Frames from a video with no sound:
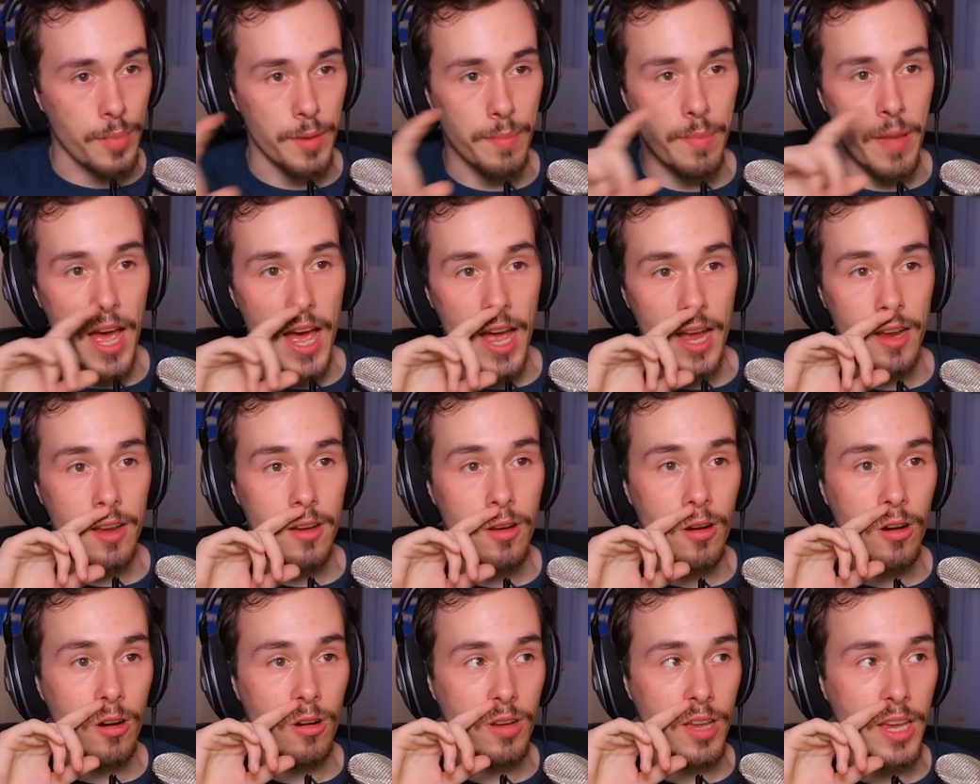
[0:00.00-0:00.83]
be back.
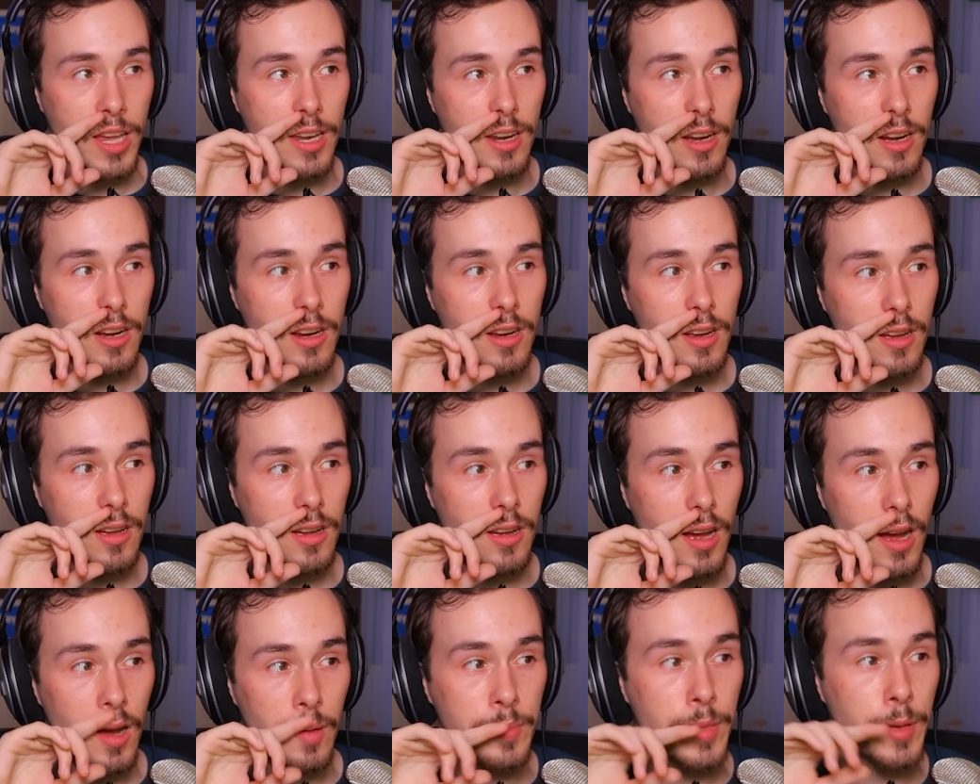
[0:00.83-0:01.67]
Okay, dog?
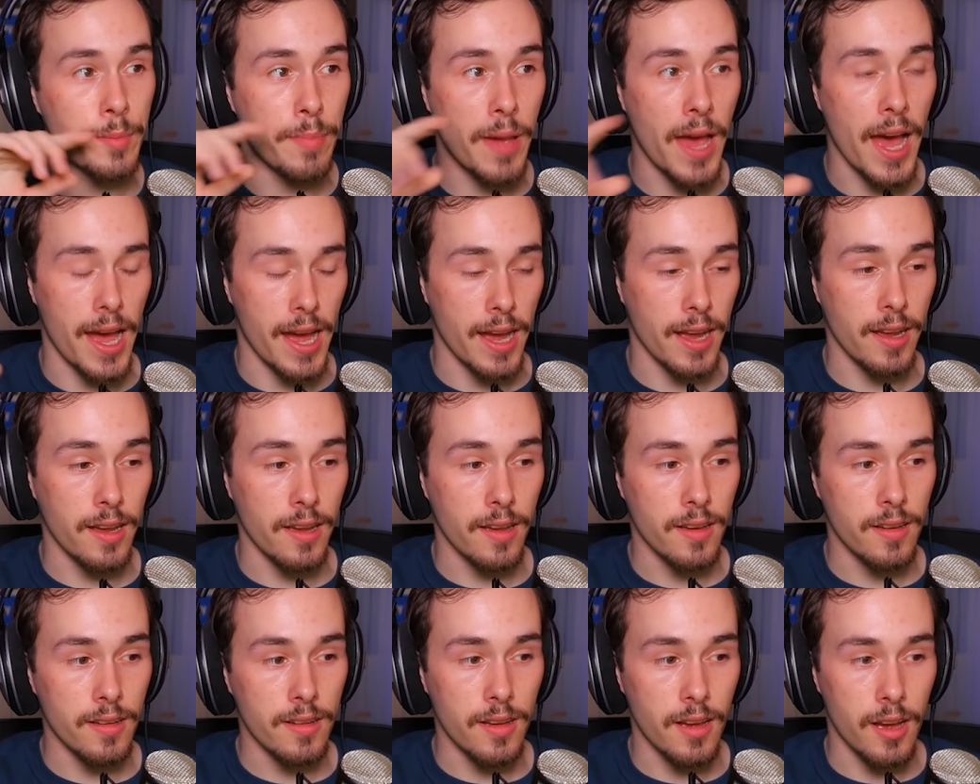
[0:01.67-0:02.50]
I'll be back.
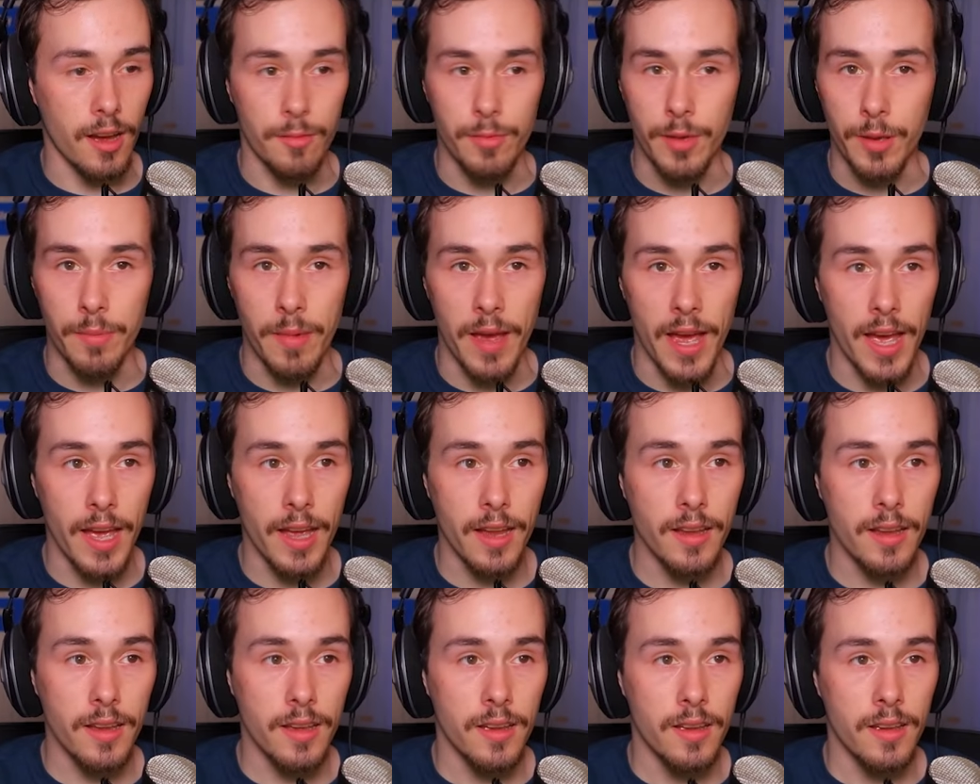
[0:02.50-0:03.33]
I'll be back.
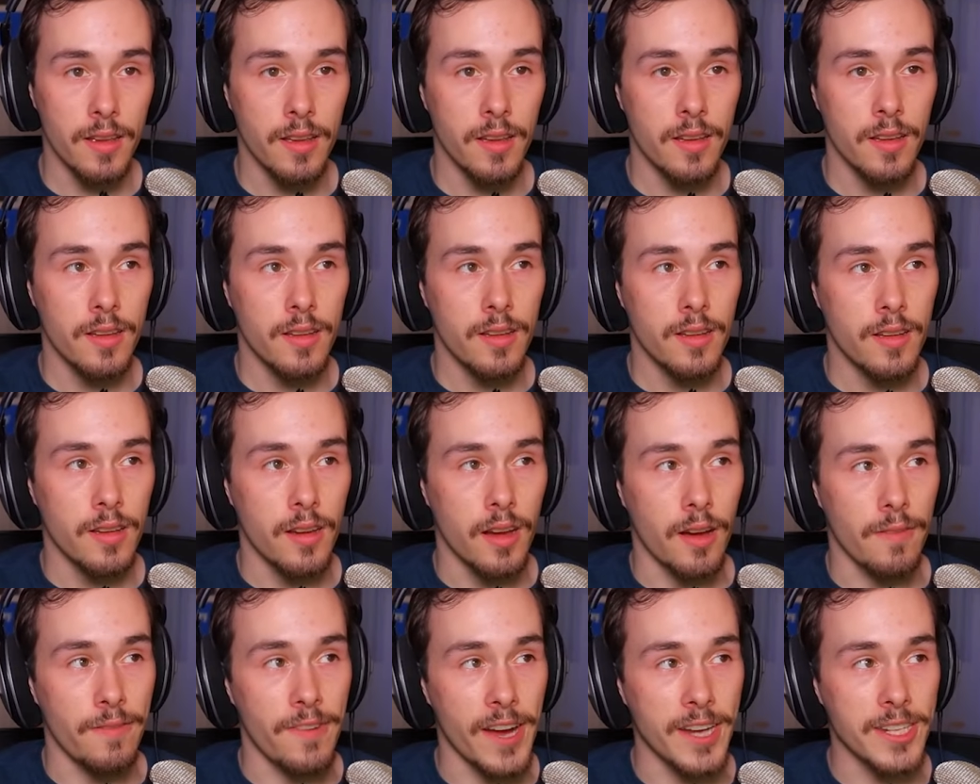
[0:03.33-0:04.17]

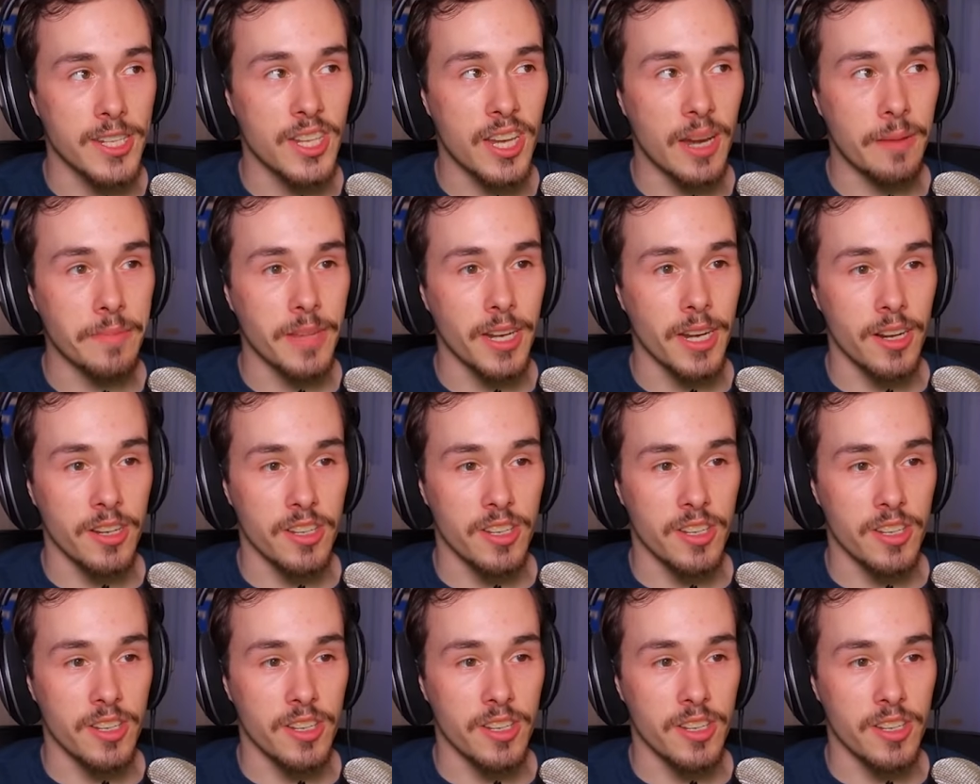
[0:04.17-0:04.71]
I'll find something, I